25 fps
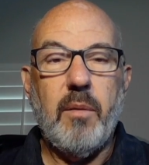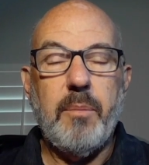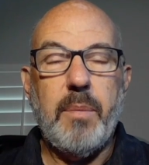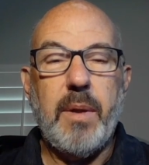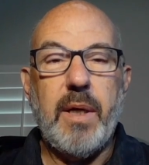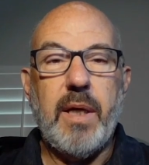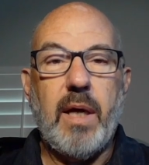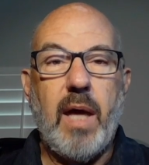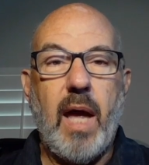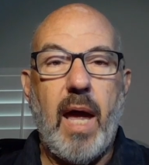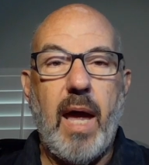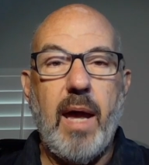
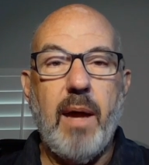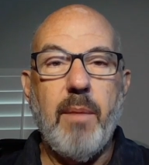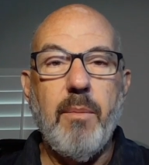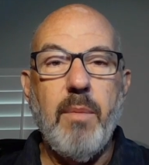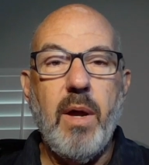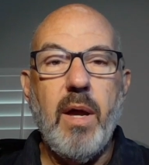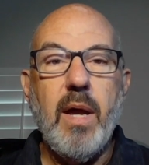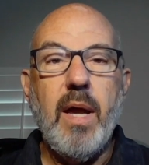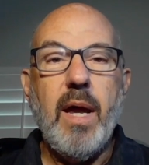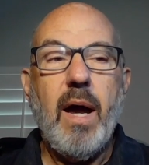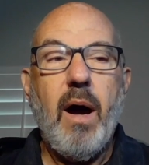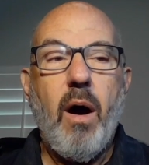
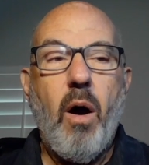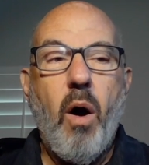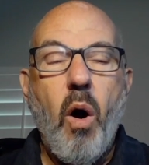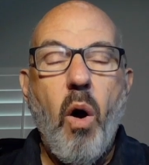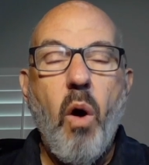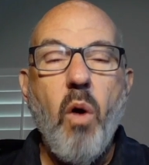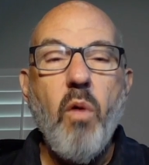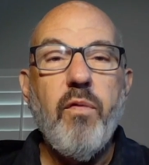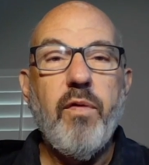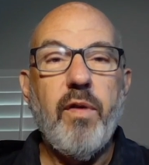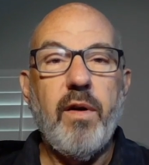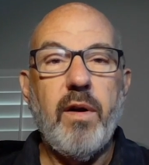became
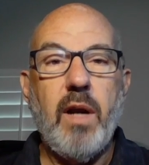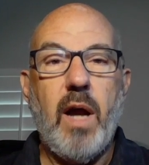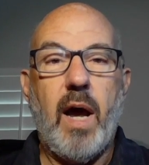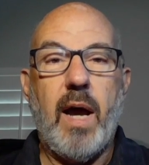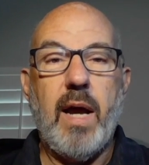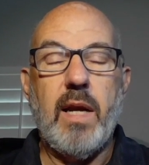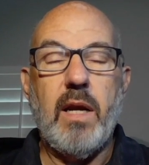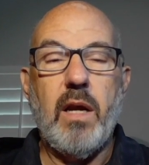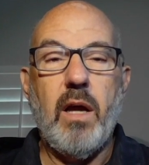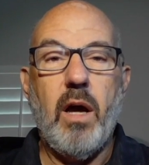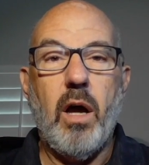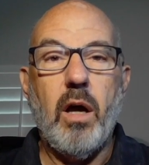
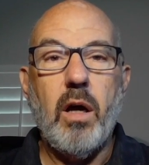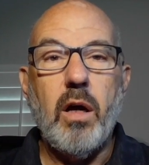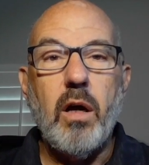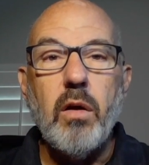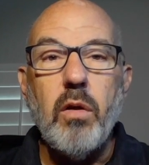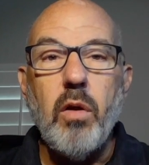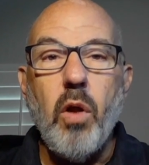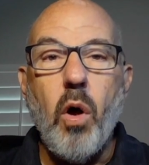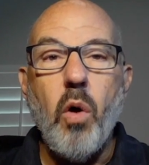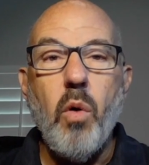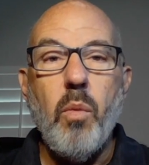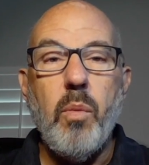overnight a
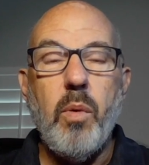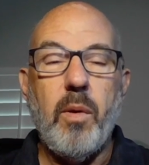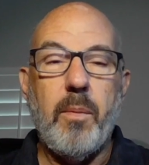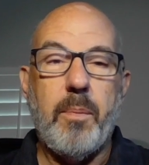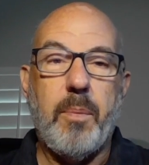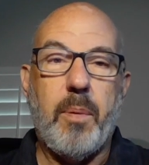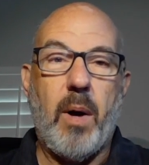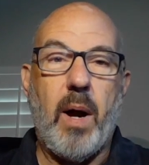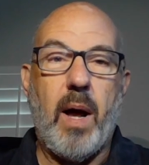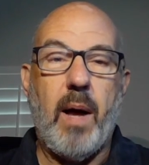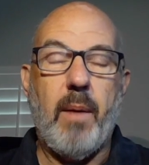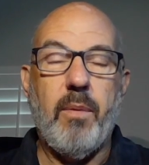global
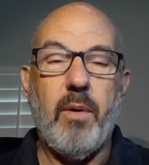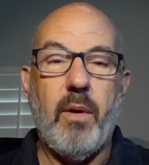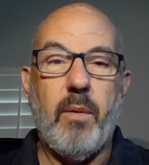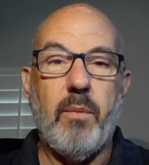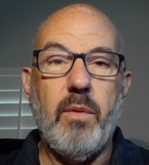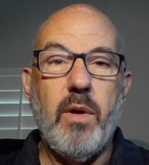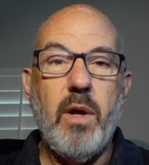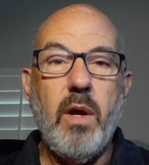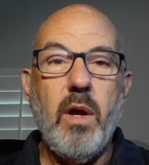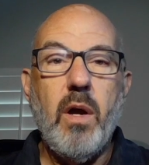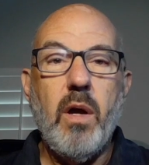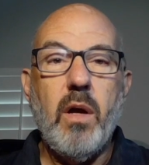
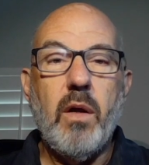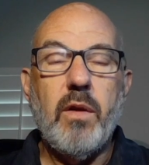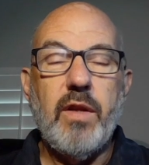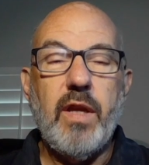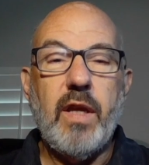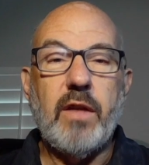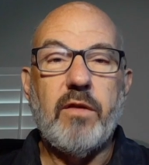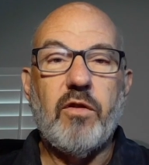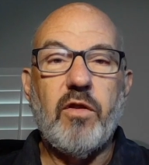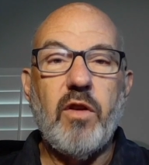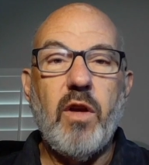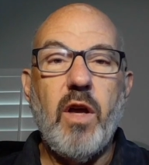problem
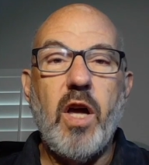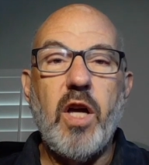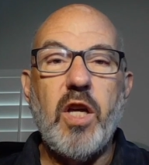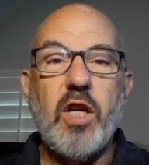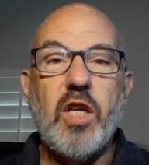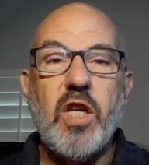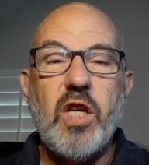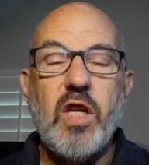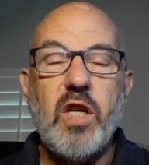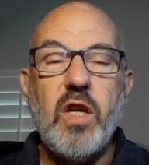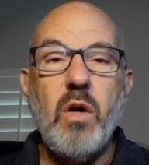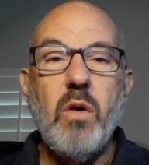that's a
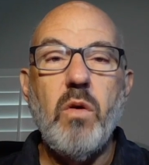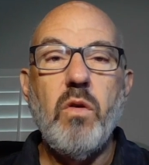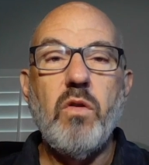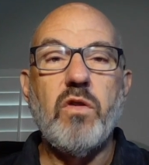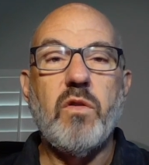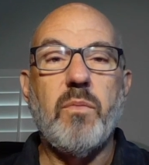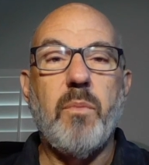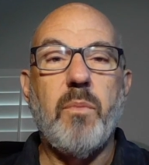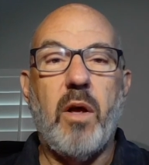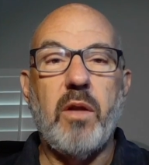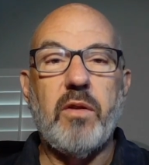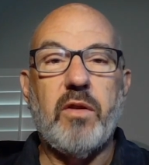
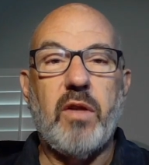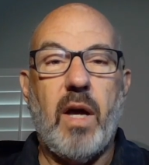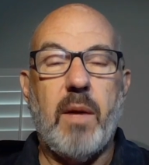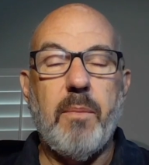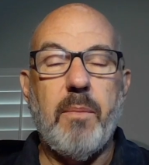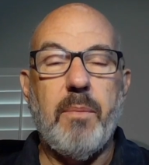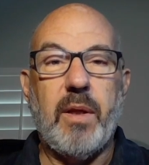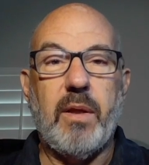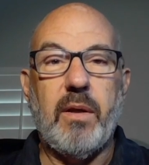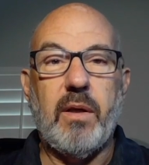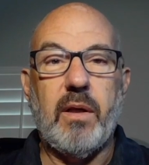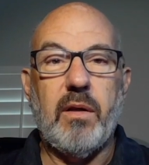huge
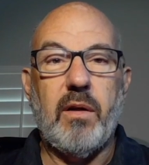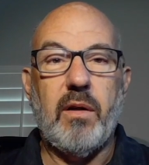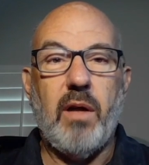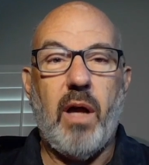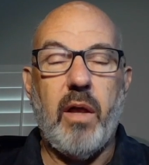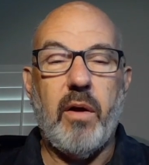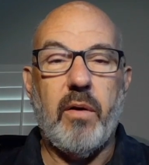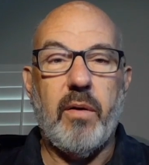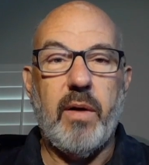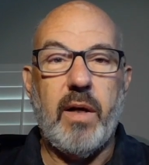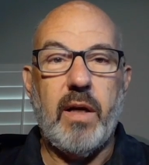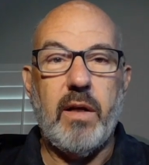
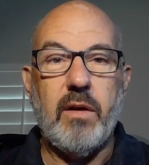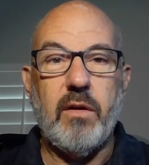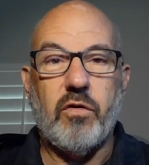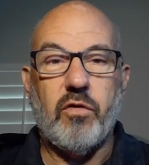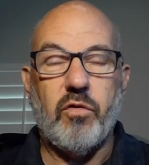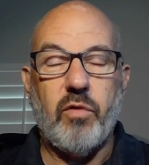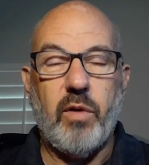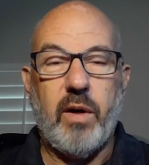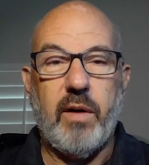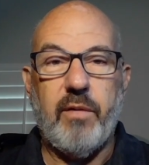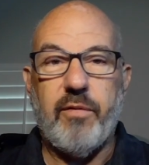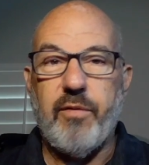multi-billion-dollar
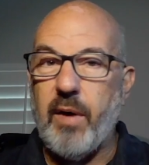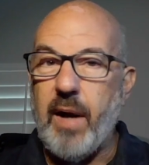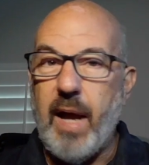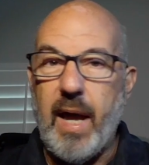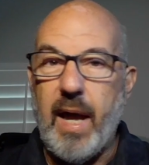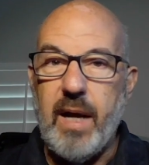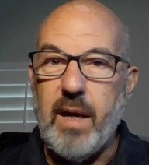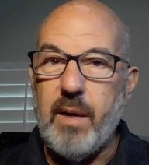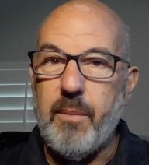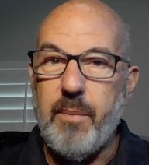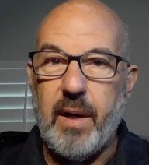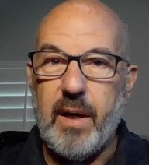industry for
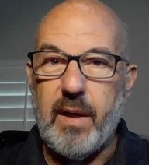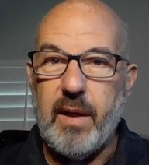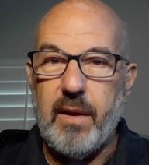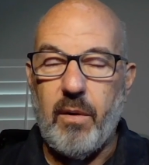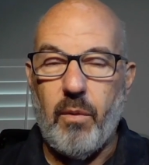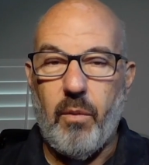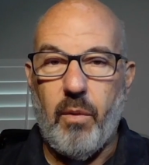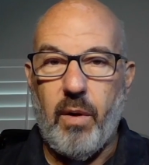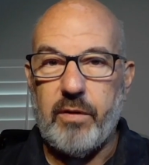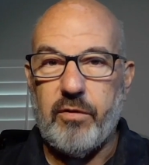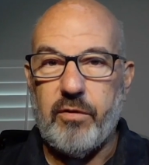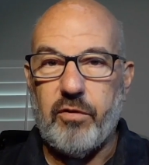anybody
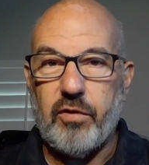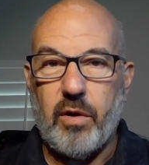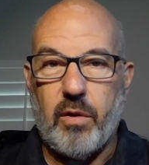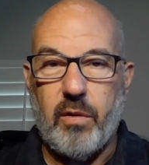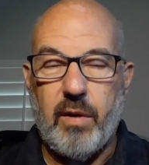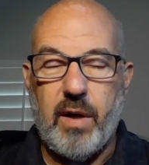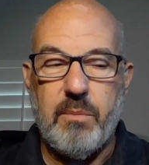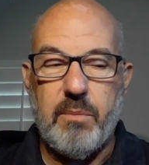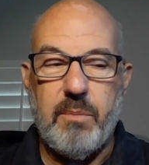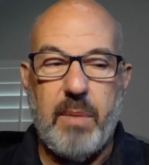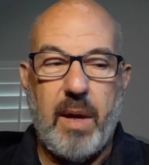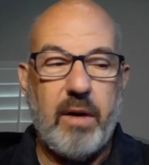that wants to
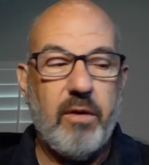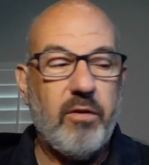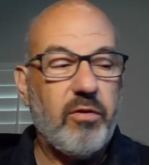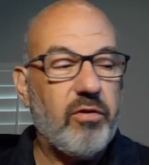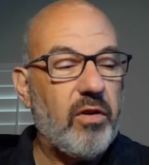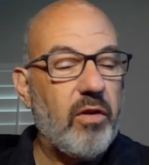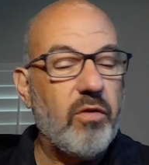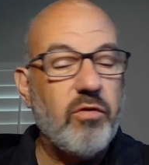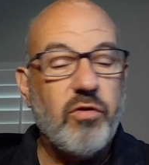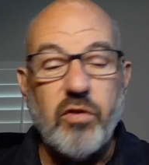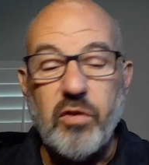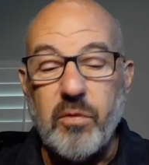create better
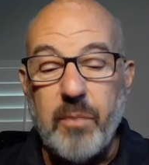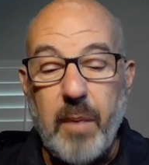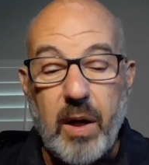solutions.